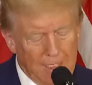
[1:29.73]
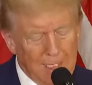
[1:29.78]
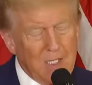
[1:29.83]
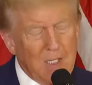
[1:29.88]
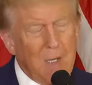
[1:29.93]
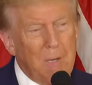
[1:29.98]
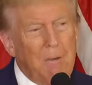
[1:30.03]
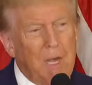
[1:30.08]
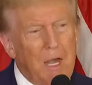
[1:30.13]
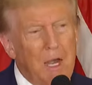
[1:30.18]

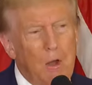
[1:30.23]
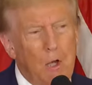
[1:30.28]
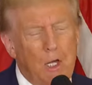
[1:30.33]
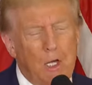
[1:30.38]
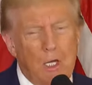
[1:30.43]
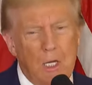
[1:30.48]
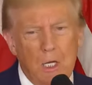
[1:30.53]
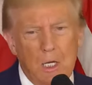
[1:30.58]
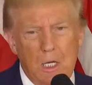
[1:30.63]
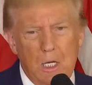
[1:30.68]
guess he
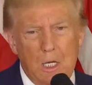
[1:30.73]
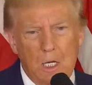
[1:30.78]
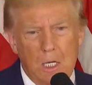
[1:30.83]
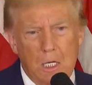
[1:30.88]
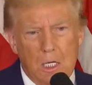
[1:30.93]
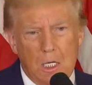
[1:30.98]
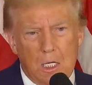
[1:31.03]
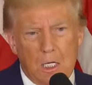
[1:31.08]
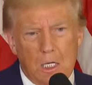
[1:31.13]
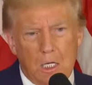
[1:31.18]
married,
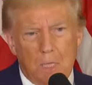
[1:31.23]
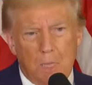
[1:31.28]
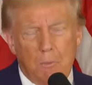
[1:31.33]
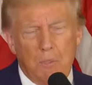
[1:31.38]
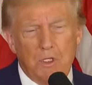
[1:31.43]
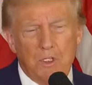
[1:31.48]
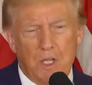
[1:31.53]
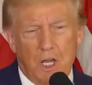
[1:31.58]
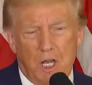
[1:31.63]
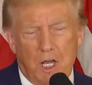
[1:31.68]

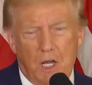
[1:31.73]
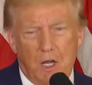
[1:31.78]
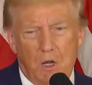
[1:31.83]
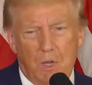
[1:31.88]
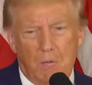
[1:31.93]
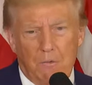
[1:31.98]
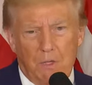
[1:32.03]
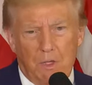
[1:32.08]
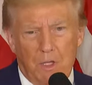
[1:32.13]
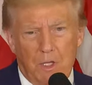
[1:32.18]
presided
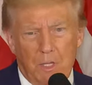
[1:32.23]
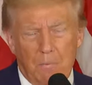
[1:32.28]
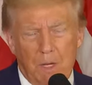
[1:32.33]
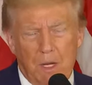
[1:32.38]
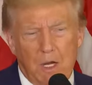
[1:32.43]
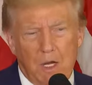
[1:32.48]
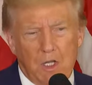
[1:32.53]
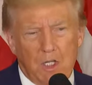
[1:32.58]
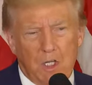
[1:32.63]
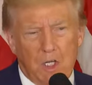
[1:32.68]
over the
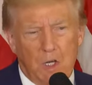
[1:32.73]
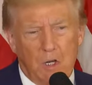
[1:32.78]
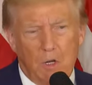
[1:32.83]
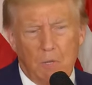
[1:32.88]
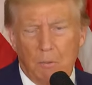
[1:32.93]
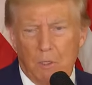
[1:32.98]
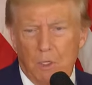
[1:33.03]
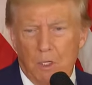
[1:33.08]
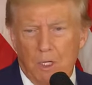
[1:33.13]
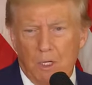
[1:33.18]
marriage
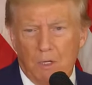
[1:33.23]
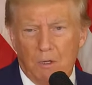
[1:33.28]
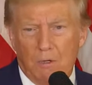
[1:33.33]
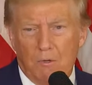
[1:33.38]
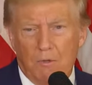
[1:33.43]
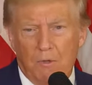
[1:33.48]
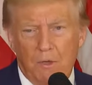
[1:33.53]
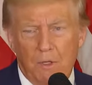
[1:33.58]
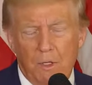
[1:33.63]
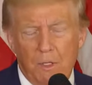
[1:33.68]
ceremony
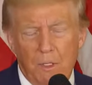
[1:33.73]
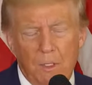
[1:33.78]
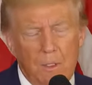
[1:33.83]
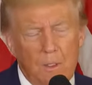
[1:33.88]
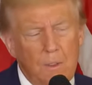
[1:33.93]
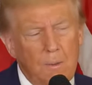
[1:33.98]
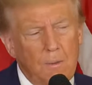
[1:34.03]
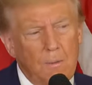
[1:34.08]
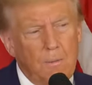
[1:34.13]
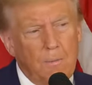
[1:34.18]
of
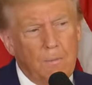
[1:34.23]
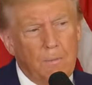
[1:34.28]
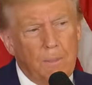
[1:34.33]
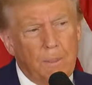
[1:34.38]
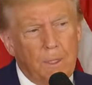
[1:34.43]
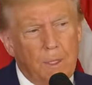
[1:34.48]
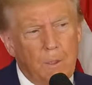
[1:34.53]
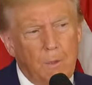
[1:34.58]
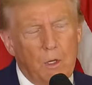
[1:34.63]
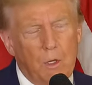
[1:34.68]

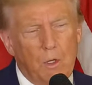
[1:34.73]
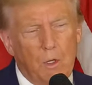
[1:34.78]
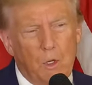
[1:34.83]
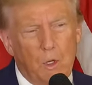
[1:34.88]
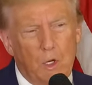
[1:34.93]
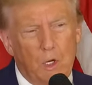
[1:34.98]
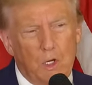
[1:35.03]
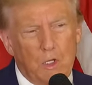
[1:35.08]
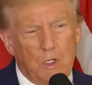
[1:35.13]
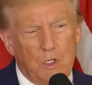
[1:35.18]
one of the
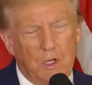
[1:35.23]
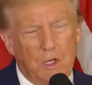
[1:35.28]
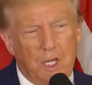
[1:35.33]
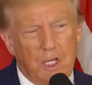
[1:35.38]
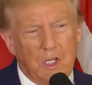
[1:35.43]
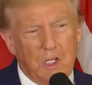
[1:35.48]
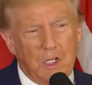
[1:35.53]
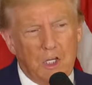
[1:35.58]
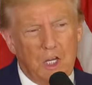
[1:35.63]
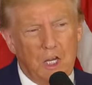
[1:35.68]
lawyers on the
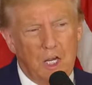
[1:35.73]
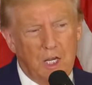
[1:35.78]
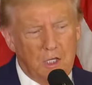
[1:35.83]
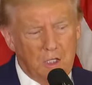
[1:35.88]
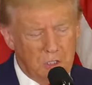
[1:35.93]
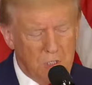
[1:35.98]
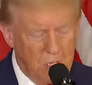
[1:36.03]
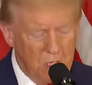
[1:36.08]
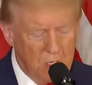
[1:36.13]
case against